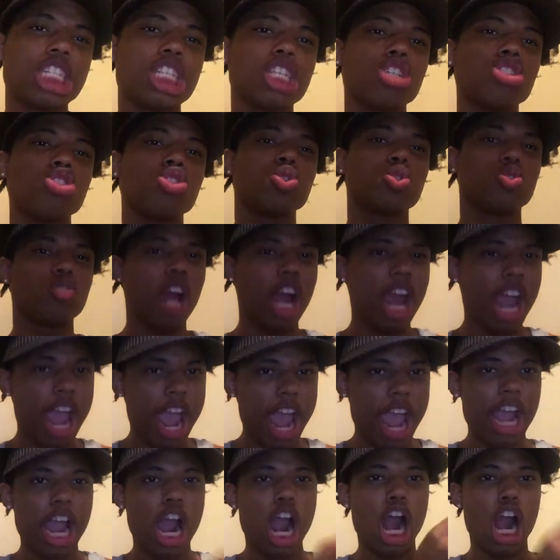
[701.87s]
to
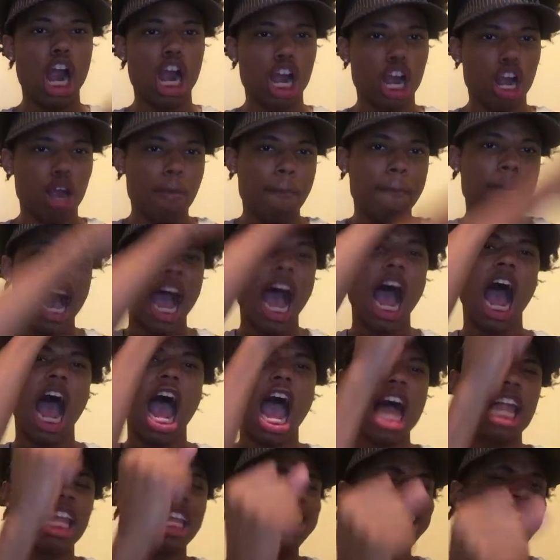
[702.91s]
drag her by
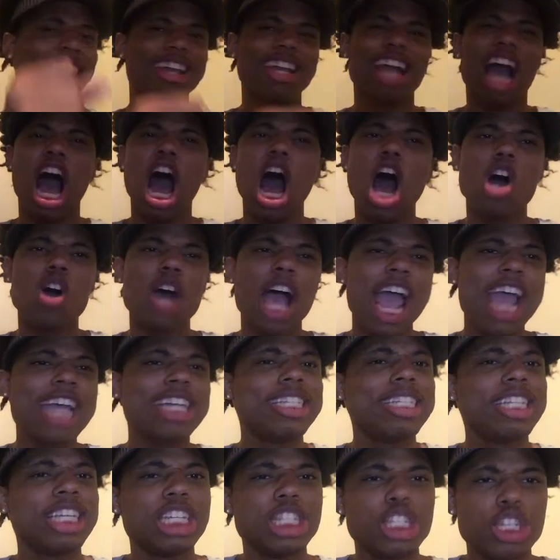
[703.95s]
like all
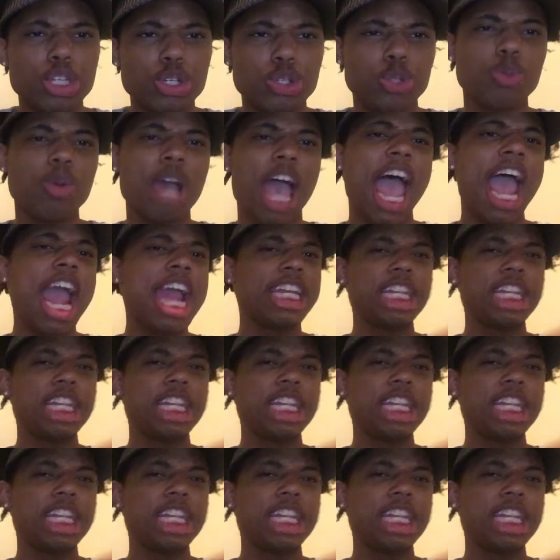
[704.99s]
82